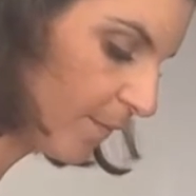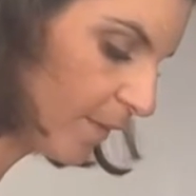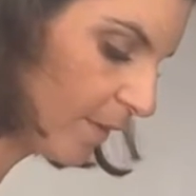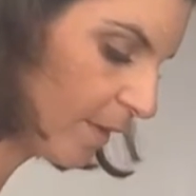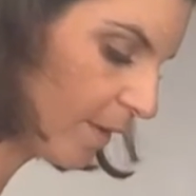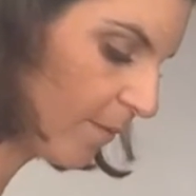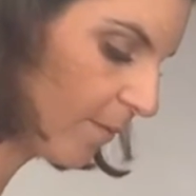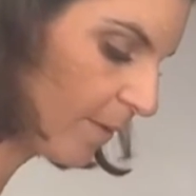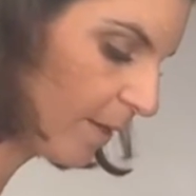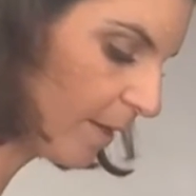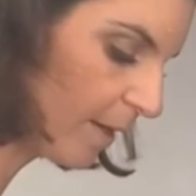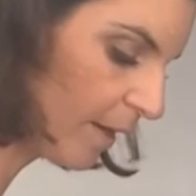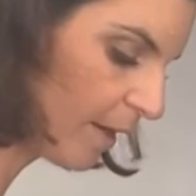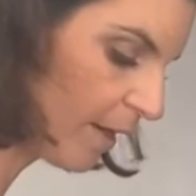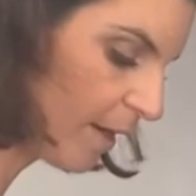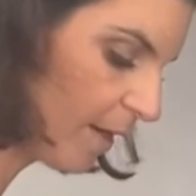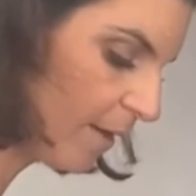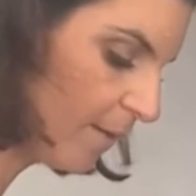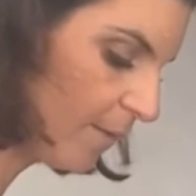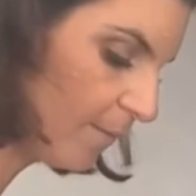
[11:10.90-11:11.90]
There we go.
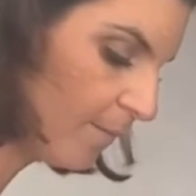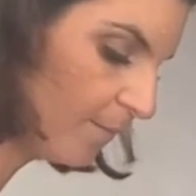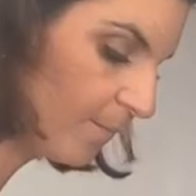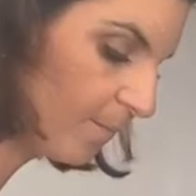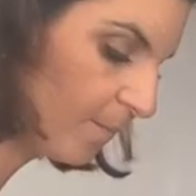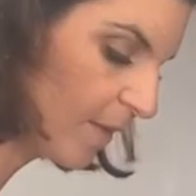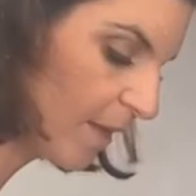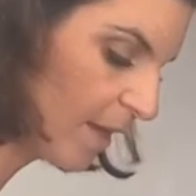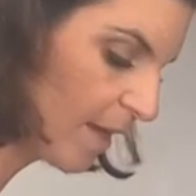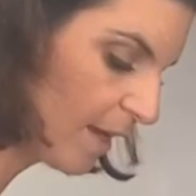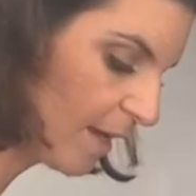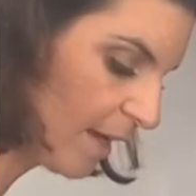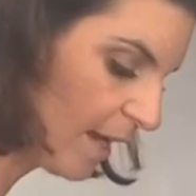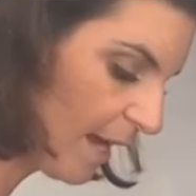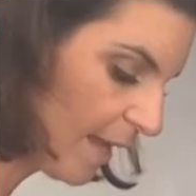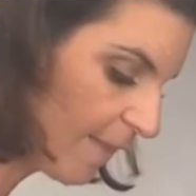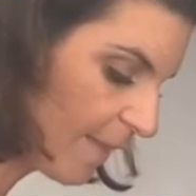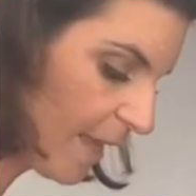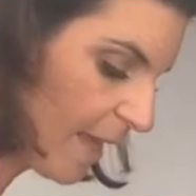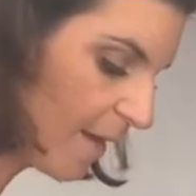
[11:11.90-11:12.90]

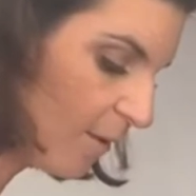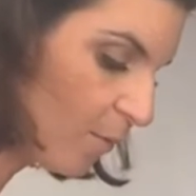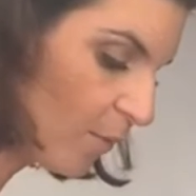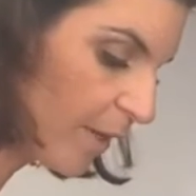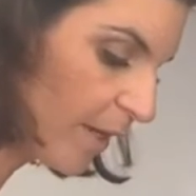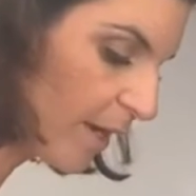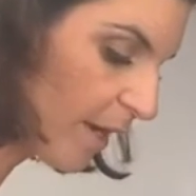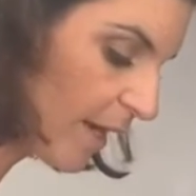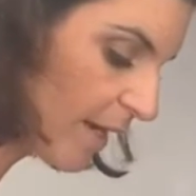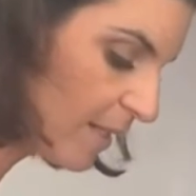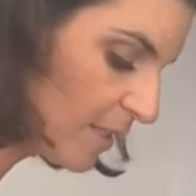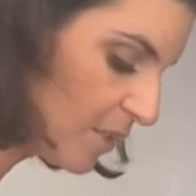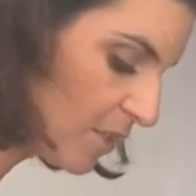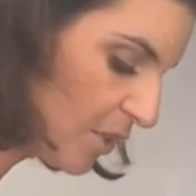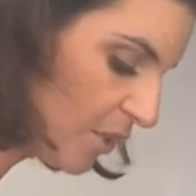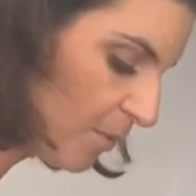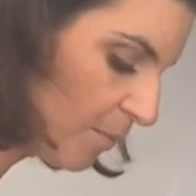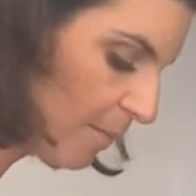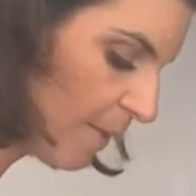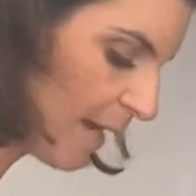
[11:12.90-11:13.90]
And then we're going
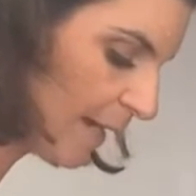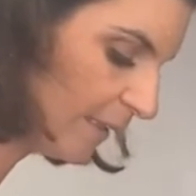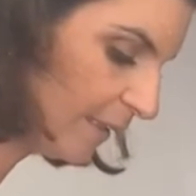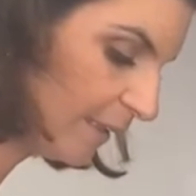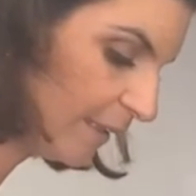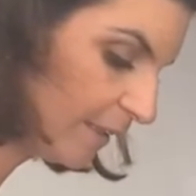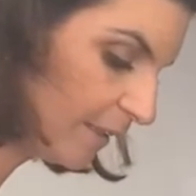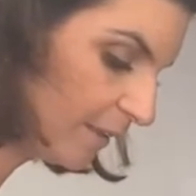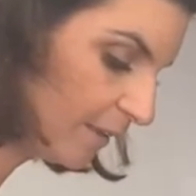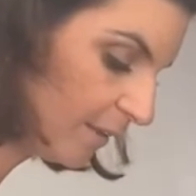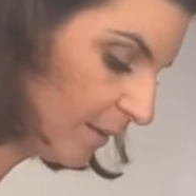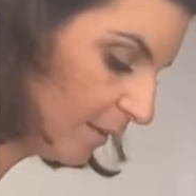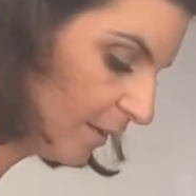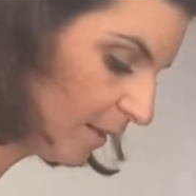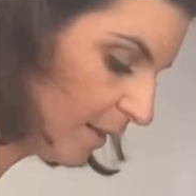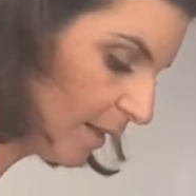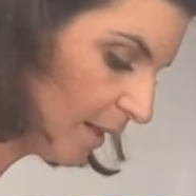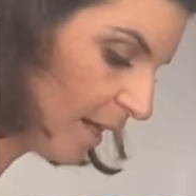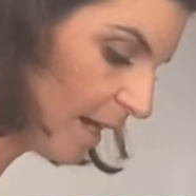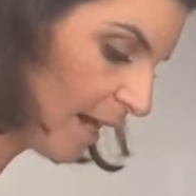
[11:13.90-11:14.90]
to mash
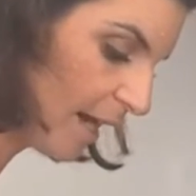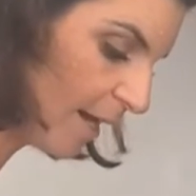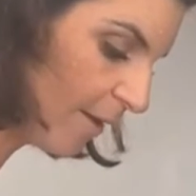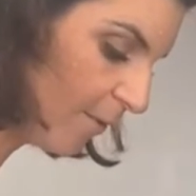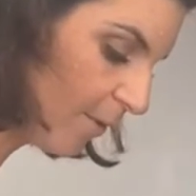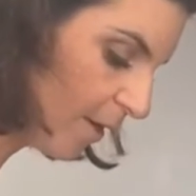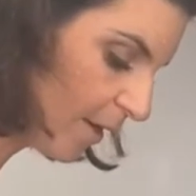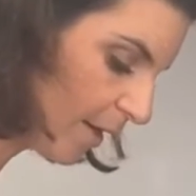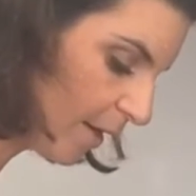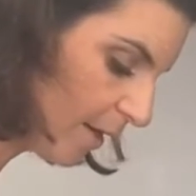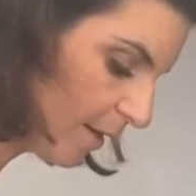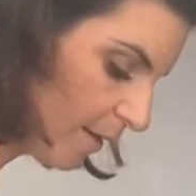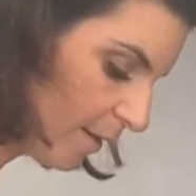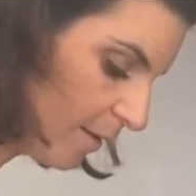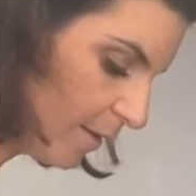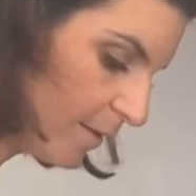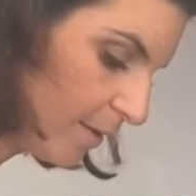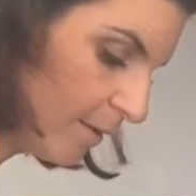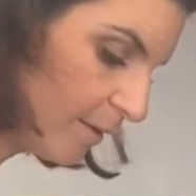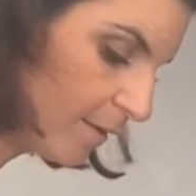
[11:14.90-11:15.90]
our
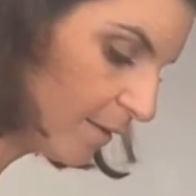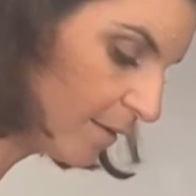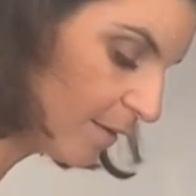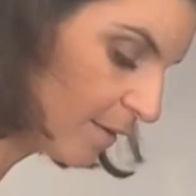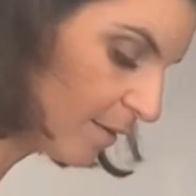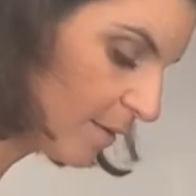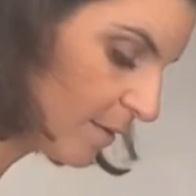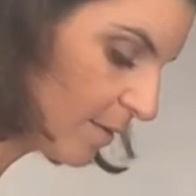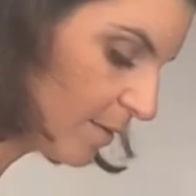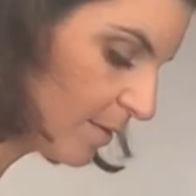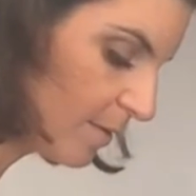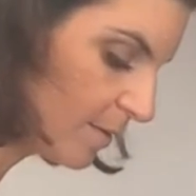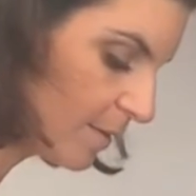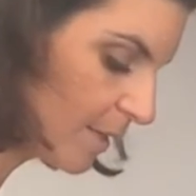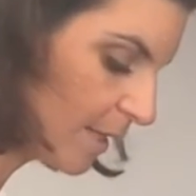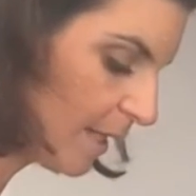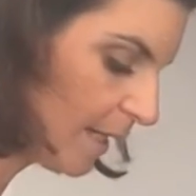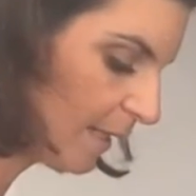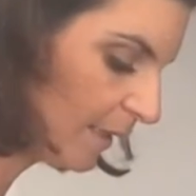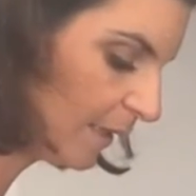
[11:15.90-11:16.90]

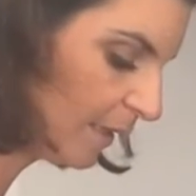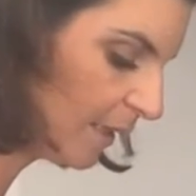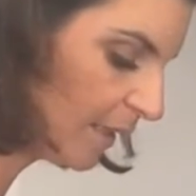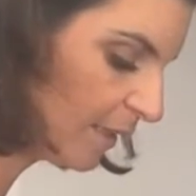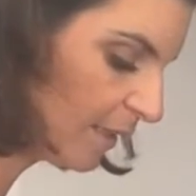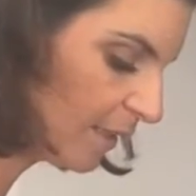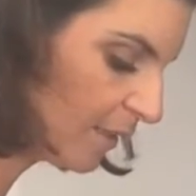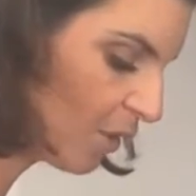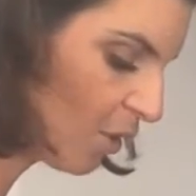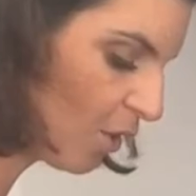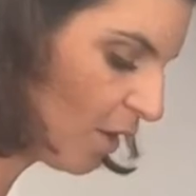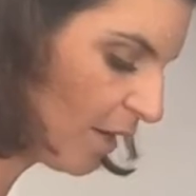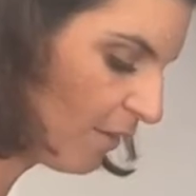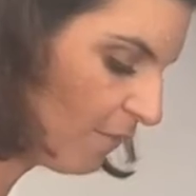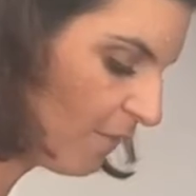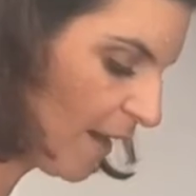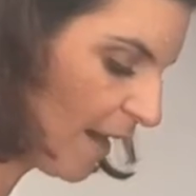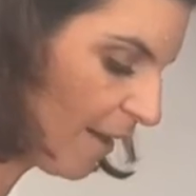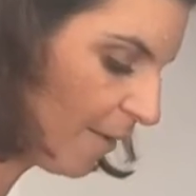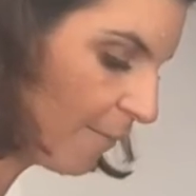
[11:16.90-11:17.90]
delicious
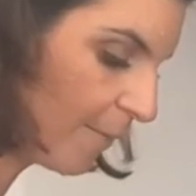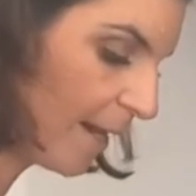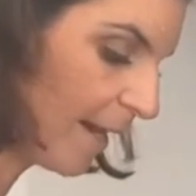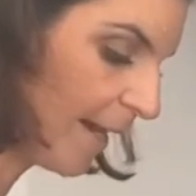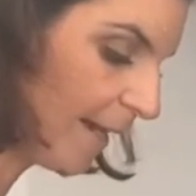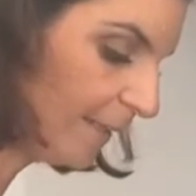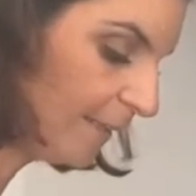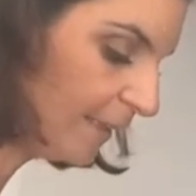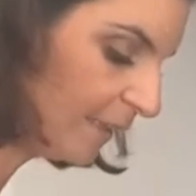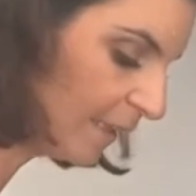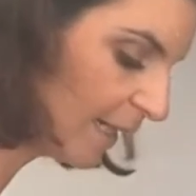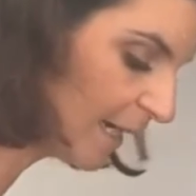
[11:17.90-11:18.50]
cauliflower mash.